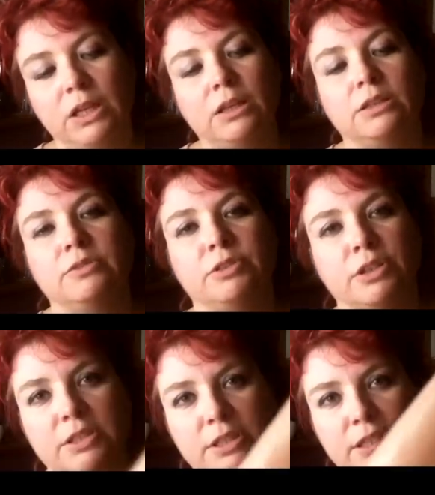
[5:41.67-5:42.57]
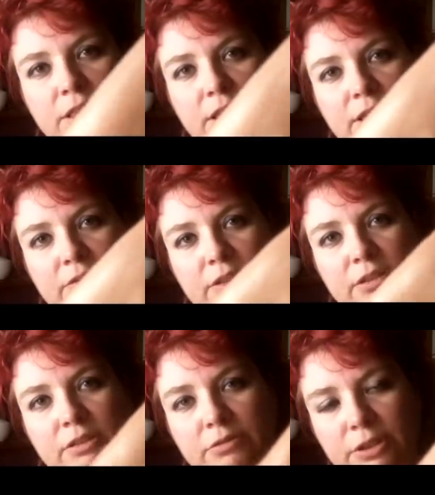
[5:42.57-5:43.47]
and if you can see that, it gives a
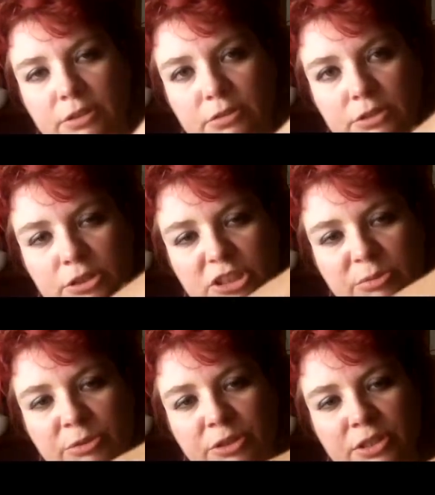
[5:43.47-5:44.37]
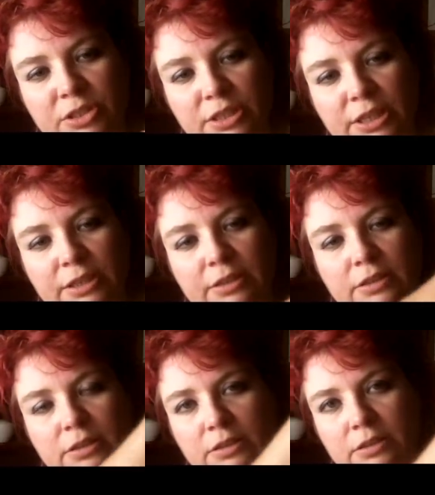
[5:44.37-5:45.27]
lovely golden shimmer on your skin.
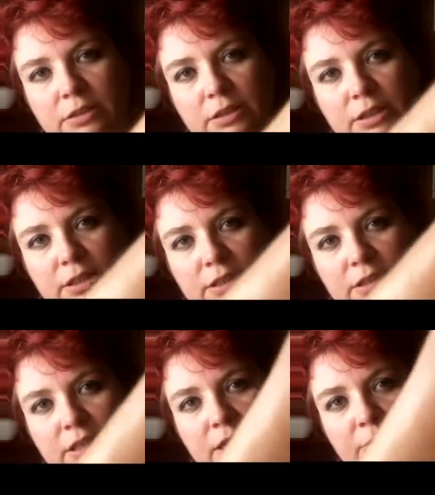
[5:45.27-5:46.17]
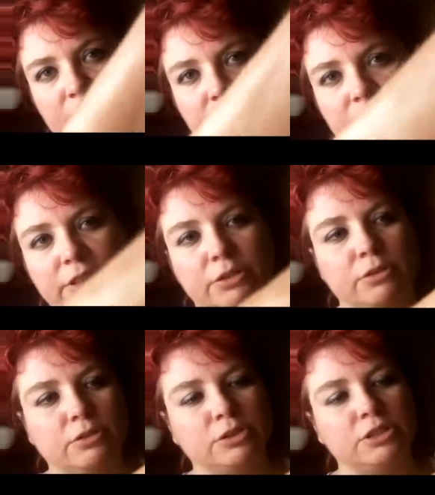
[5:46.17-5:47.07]
It is absolutely
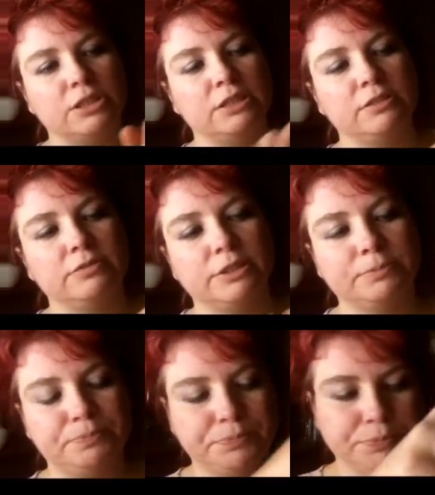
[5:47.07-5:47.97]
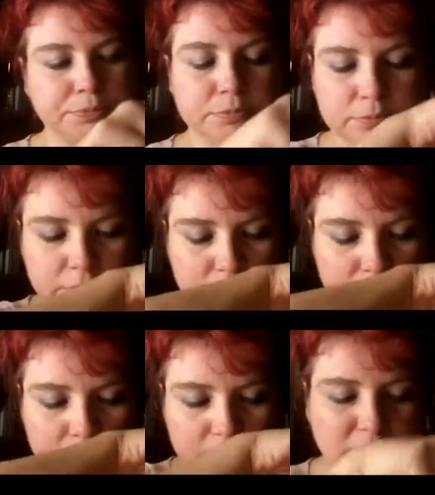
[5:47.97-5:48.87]
gorgeous, I love it,
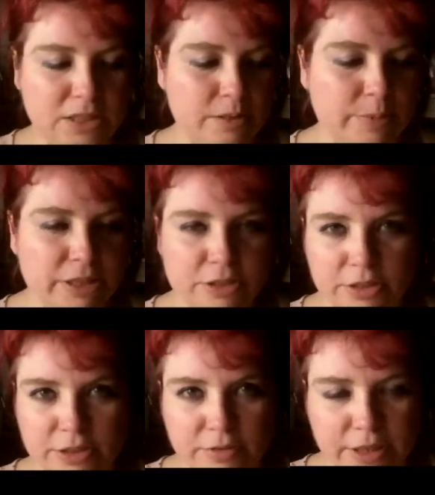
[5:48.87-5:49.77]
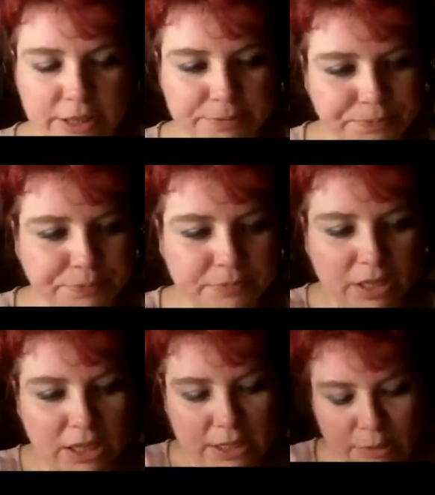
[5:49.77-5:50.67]
and the smell's just divine.
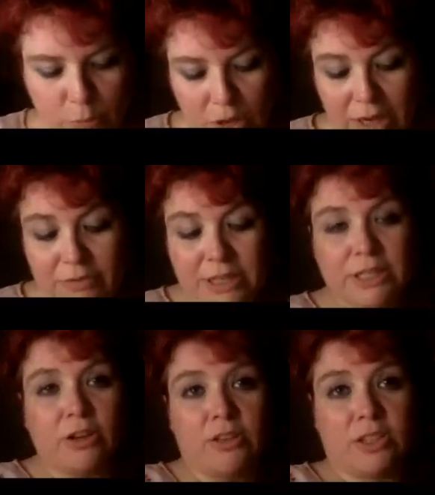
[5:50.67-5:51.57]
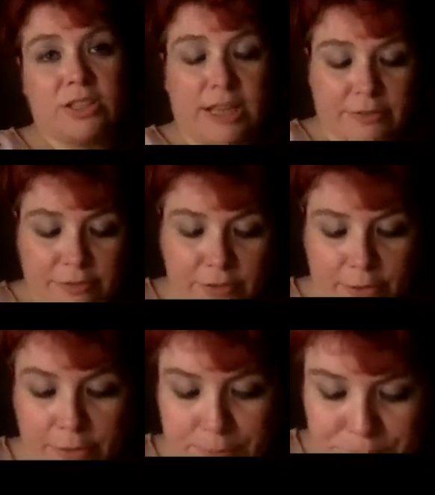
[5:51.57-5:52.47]
And what I really got the set
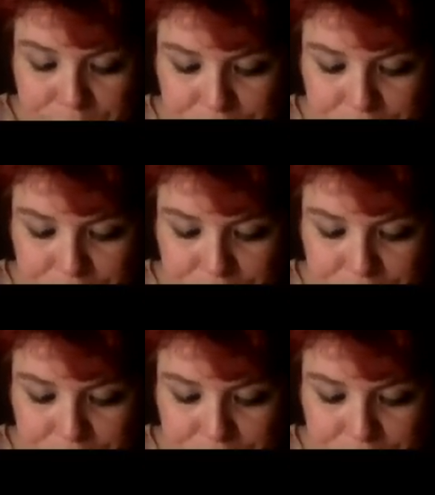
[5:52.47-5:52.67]
for